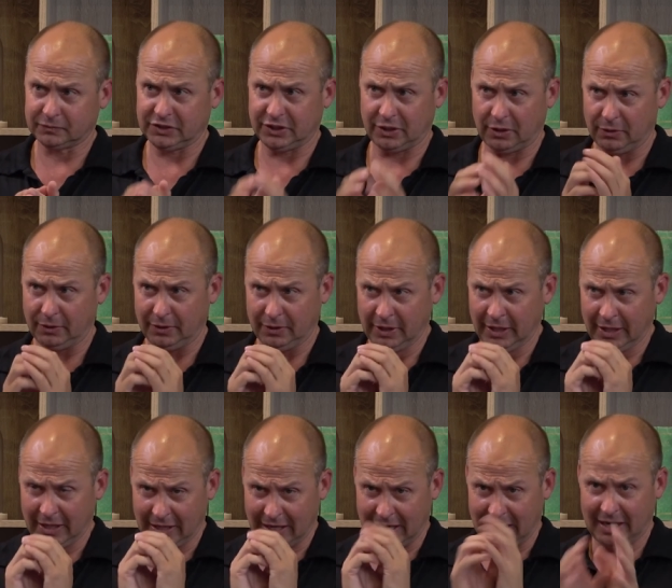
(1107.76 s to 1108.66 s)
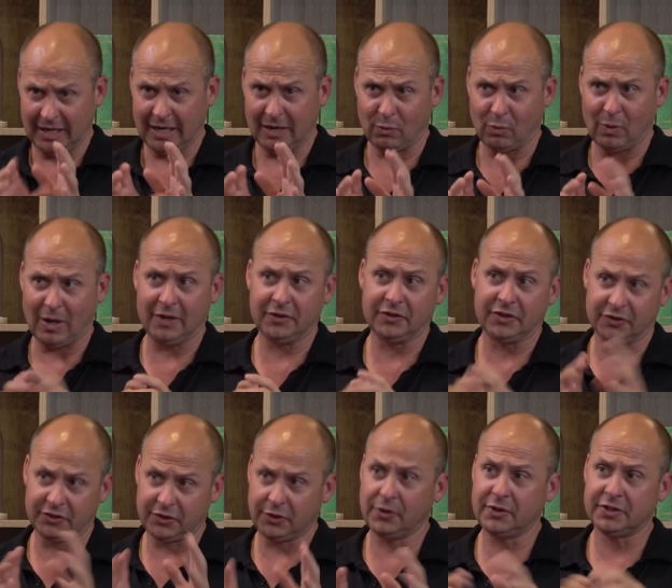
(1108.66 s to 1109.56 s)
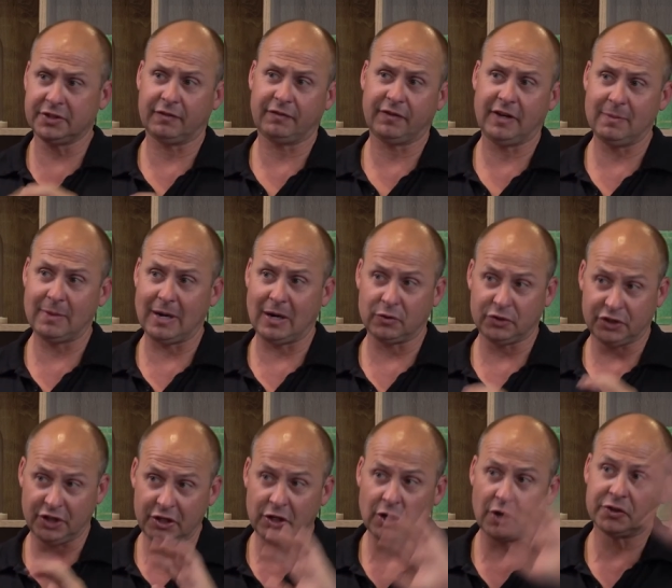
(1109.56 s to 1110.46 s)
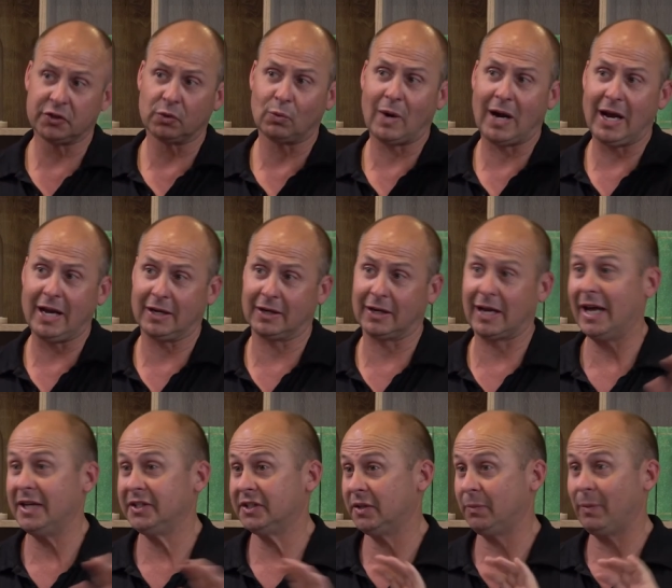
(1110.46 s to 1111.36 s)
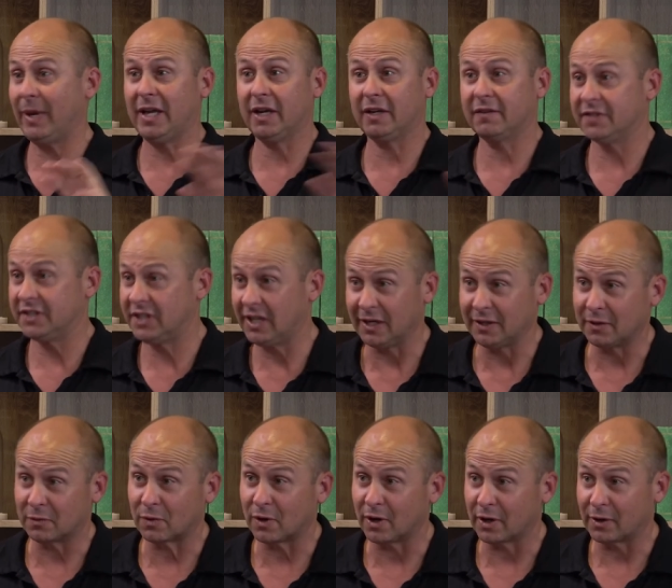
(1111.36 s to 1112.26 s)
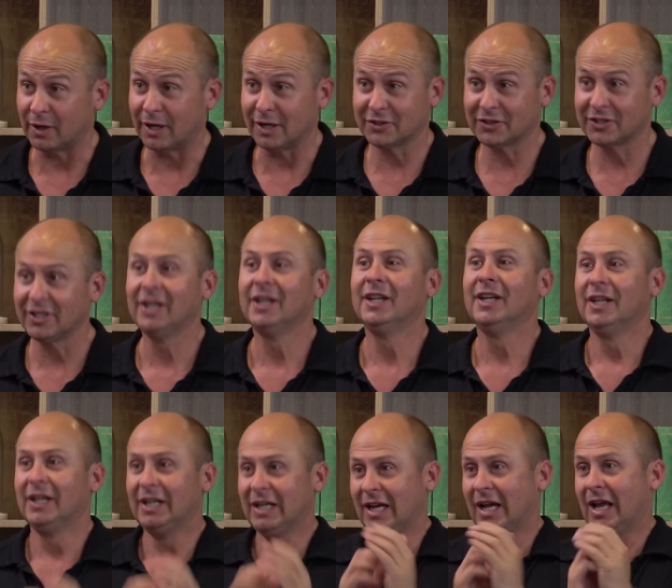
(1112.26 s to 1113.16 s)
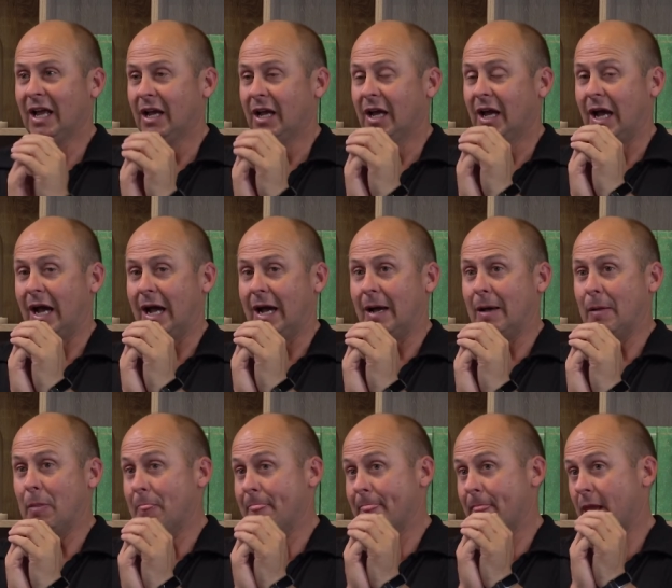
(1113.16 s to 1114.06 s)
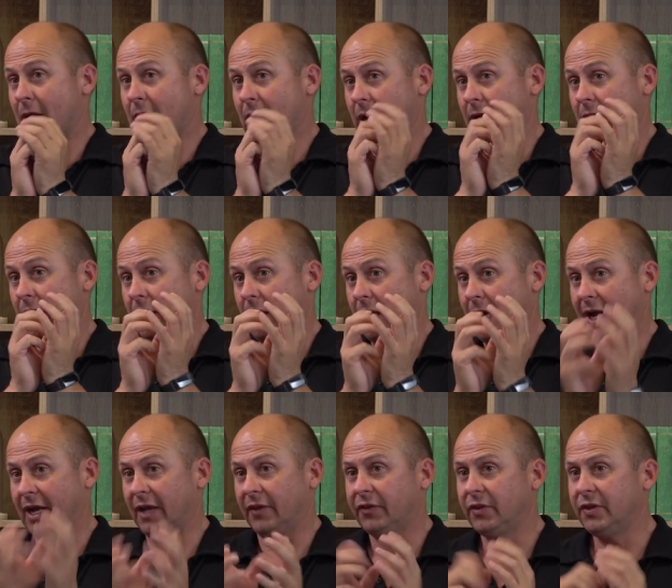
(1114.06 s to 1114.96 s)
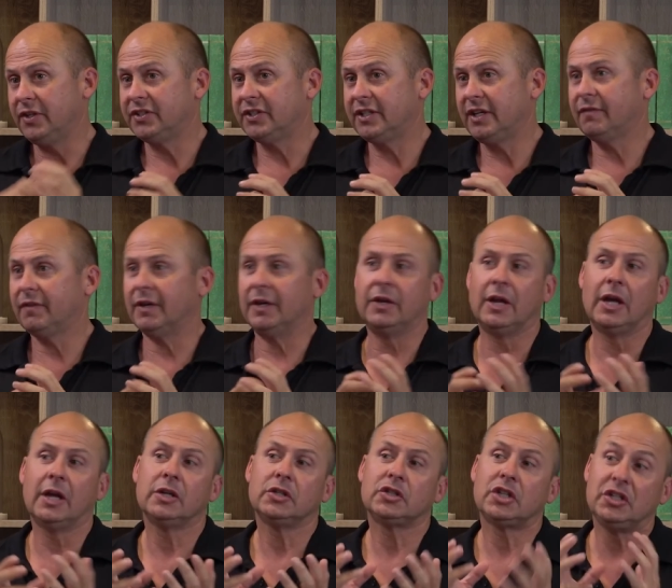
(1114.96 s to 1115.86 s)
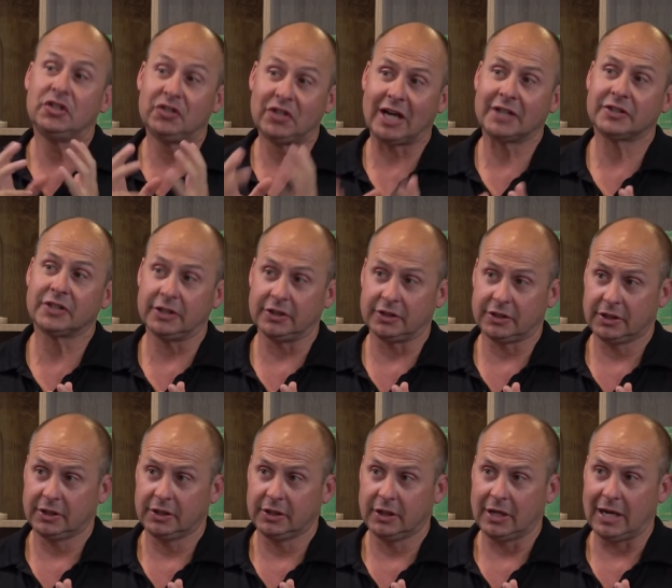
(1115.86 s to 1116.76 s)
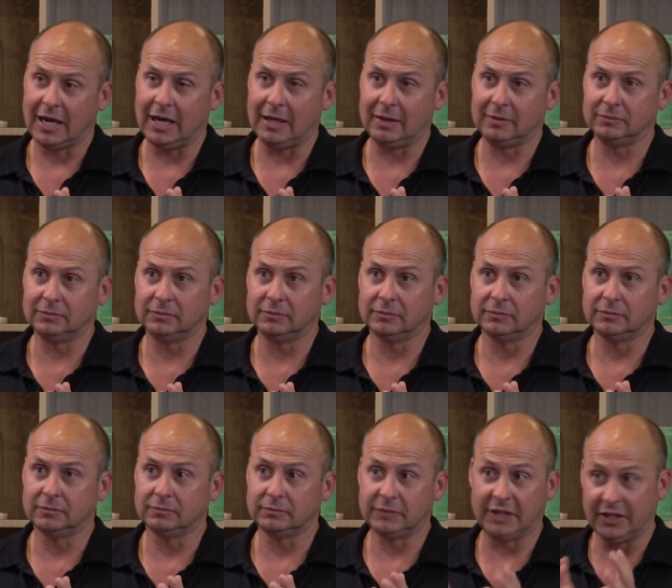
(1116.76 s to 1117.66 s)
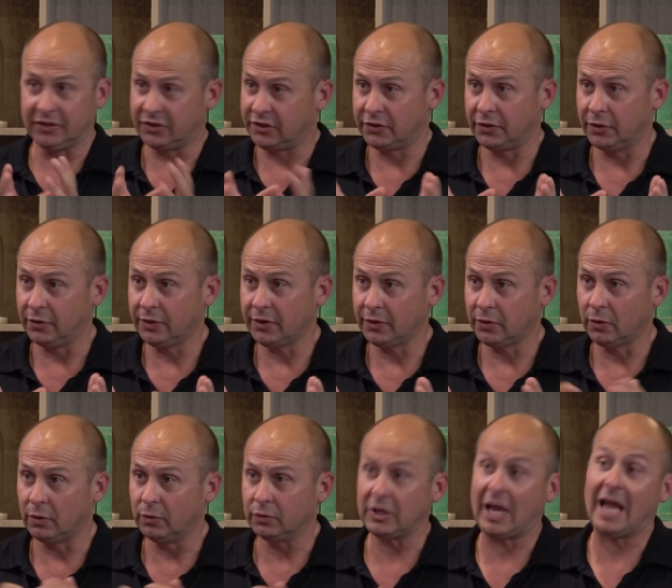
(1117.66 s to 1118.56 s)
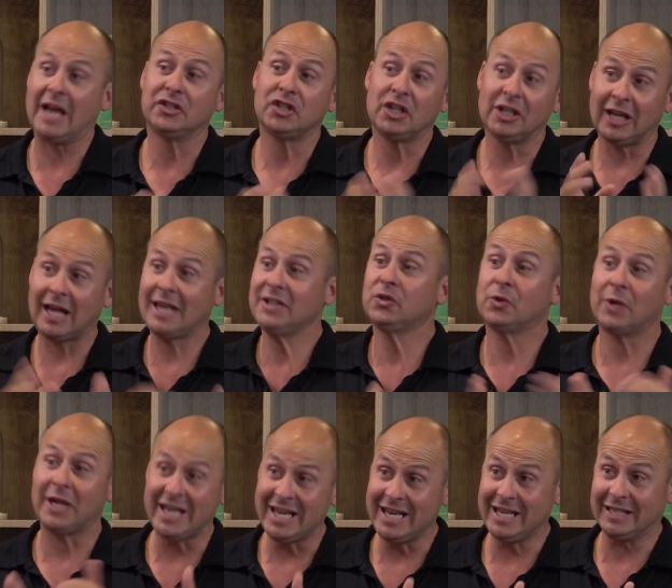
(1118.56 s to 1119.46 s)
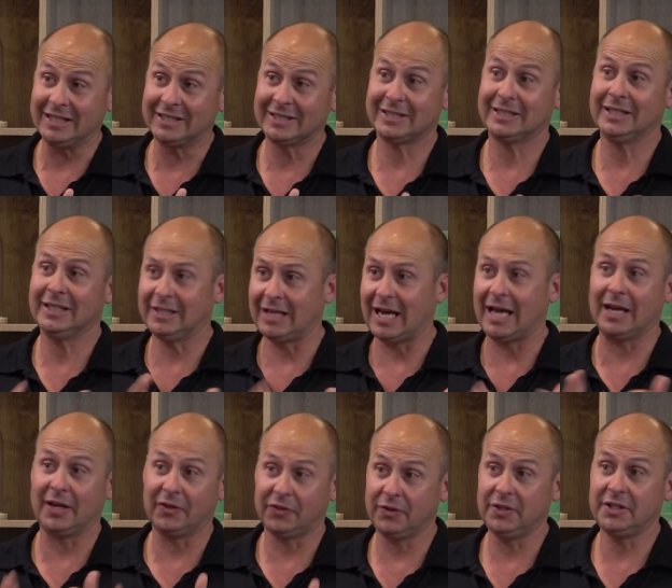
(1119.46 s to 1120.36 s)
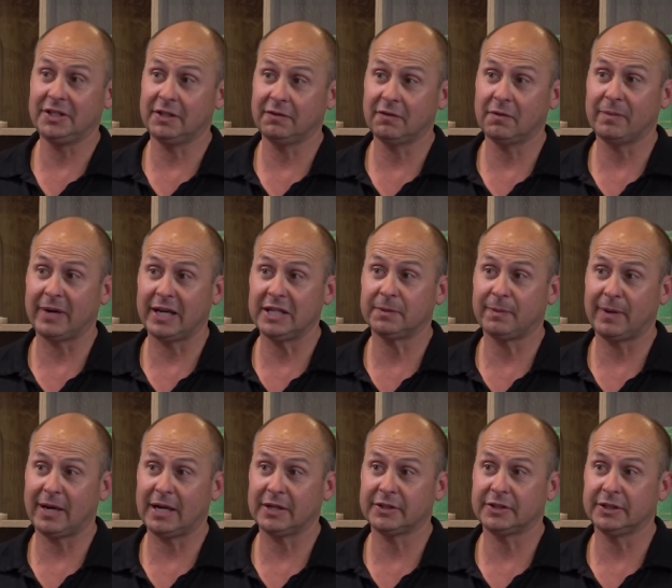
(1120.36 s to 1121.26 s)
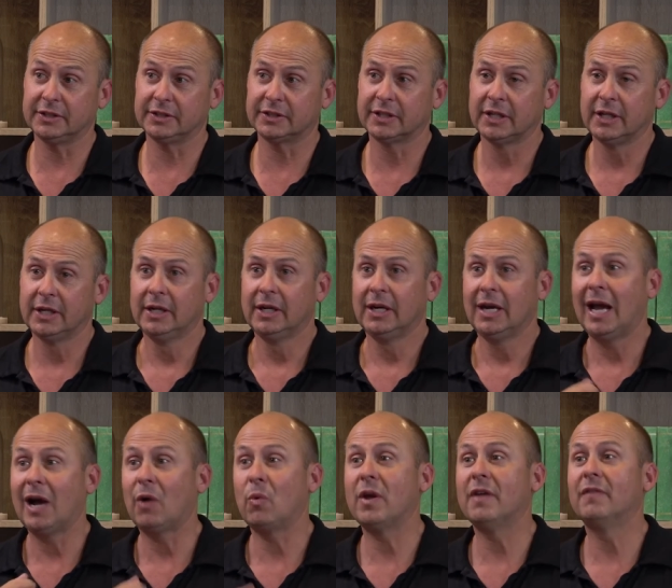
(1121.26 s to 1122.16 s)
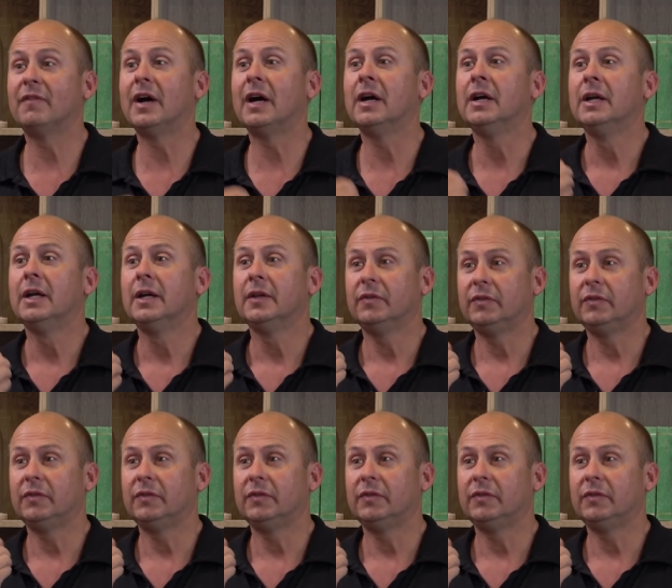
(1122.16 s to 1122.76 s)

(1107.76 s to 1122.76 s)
So AR1 deters the female. She goes away and lays in a paddock of Italian ryegrass. AR37, she doesn't get deterred at all, and she lays her eggs in AR37-based pastures. However,